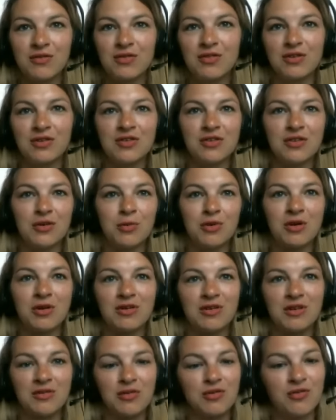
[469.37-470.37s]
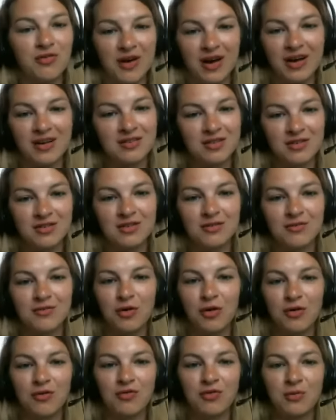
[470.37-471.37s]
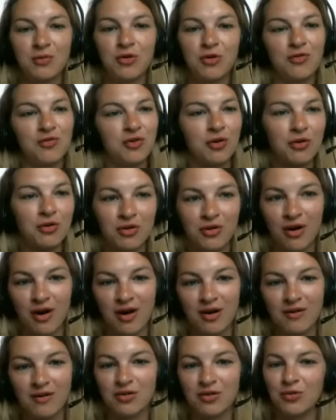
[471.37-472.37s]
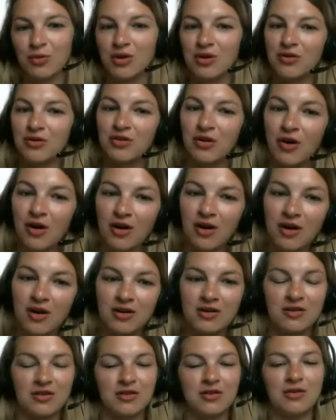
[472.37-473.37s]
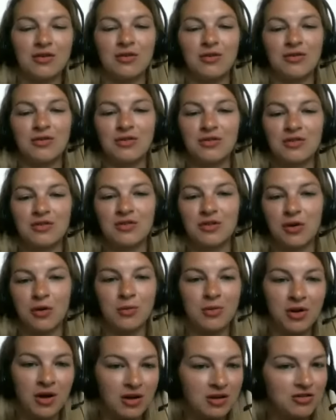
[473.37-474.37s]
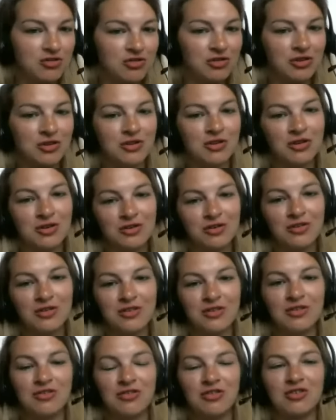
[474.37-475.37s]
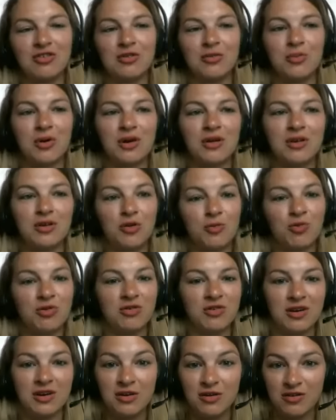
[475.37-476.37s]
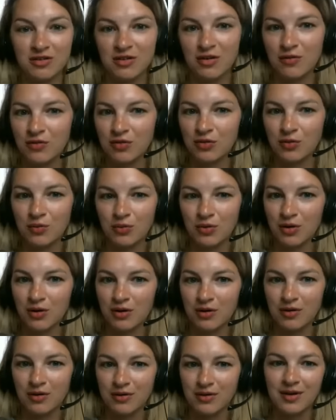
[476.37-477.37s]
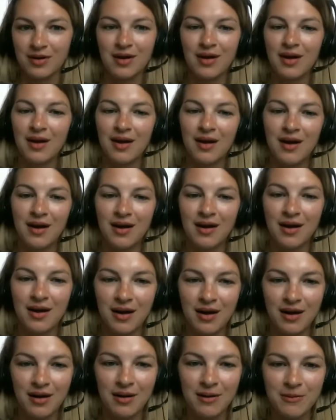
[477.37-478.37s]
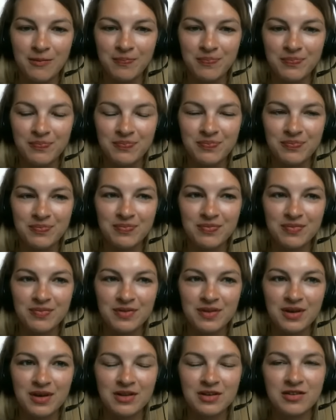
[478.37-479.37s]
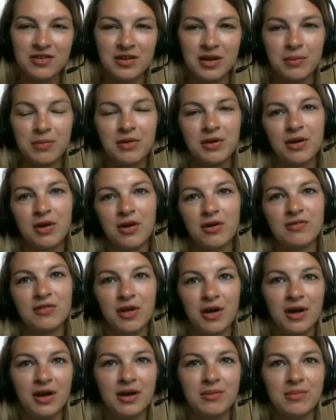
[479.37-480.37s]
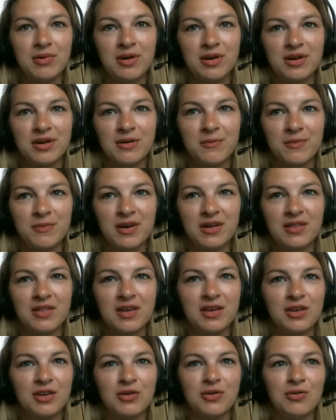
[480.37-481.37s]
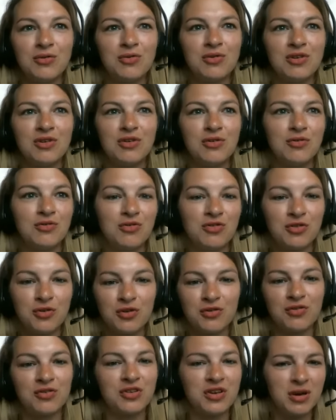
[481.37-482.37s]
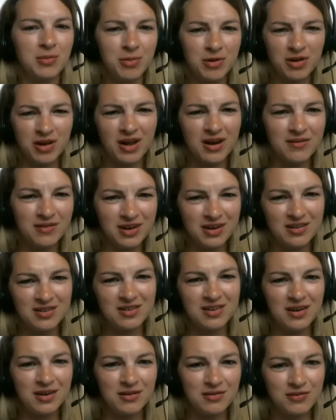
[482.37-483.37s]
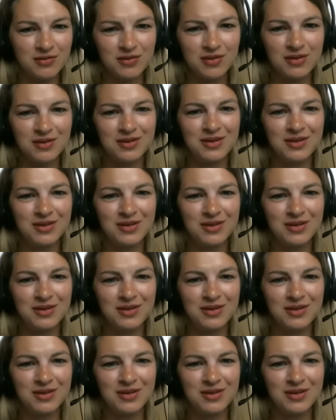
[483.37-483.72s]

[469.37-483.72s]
there's so many different facets involved, from your photograph to the way you talk to the terminology you use to just the way that you present yourself to the world. And the same thing offline, but I think you sort of skip a lot of that stuff.